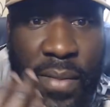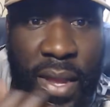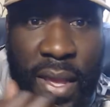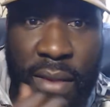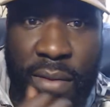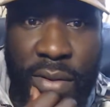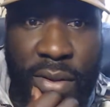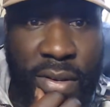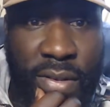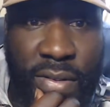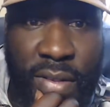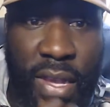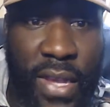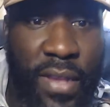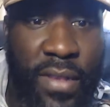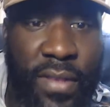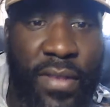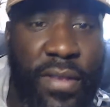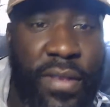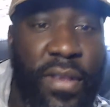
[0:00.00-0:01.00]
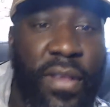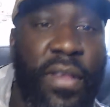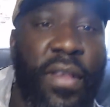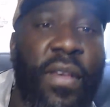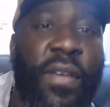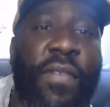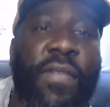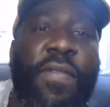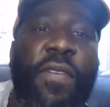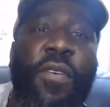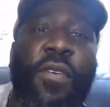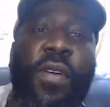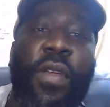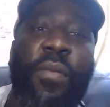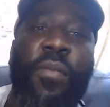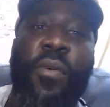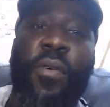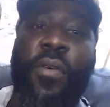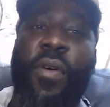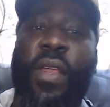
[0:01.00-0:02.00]
late with the Saints, 4 in the
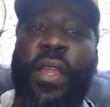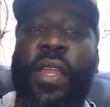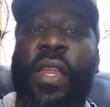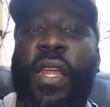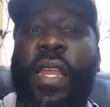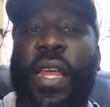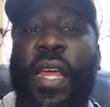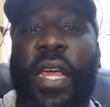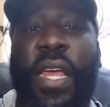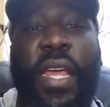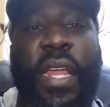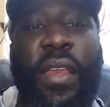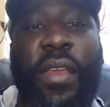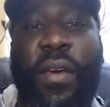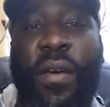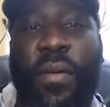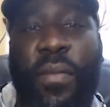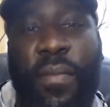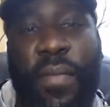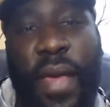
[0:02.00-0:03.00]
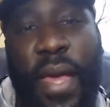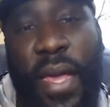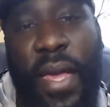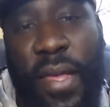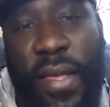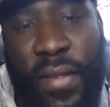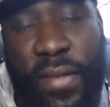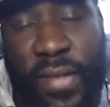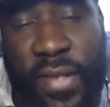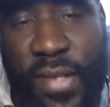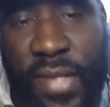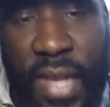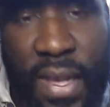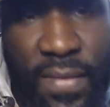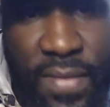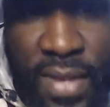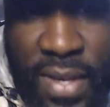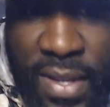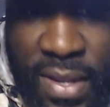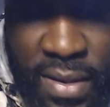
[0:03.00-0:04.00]
morning, and then getting up back
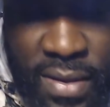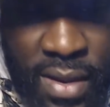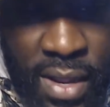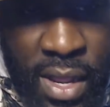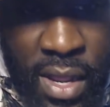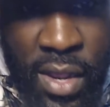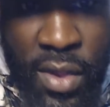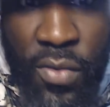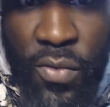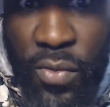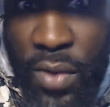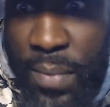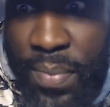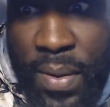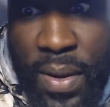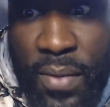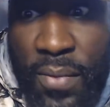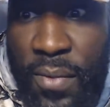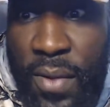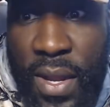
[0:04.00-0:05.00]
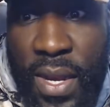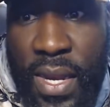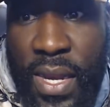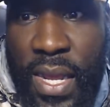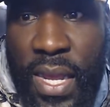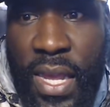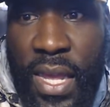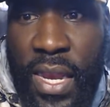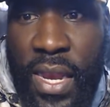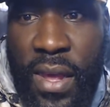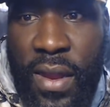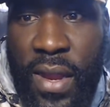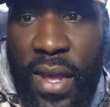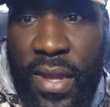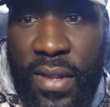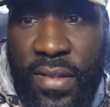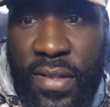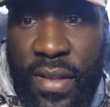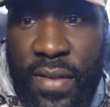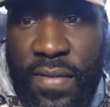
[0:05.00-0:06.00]
7 and ripping and running and getting a
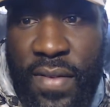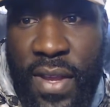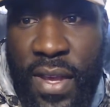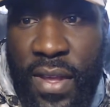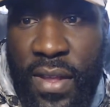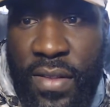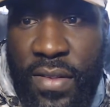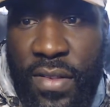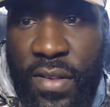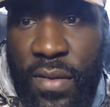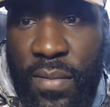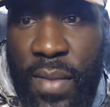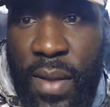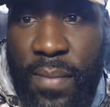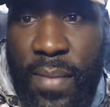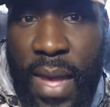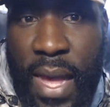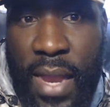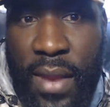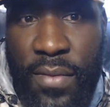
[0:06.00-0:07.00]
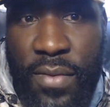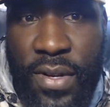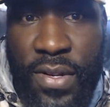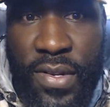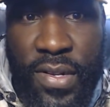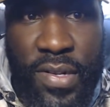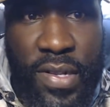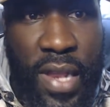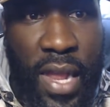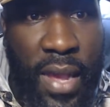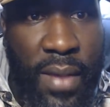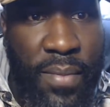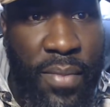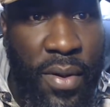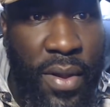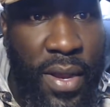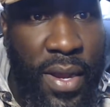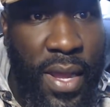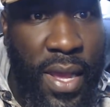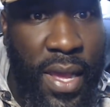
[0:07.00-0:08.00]
lot of stuff done. So my body was just like
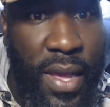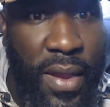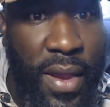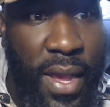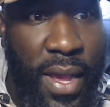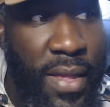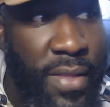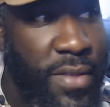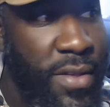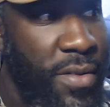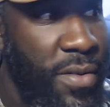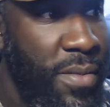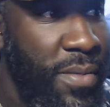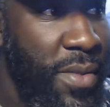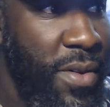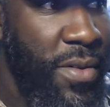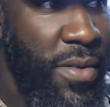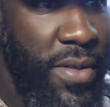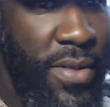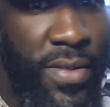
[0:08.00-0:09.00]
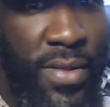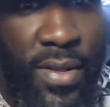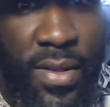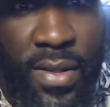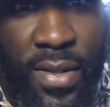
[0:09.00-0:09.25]
breaking down. I had told them jokers,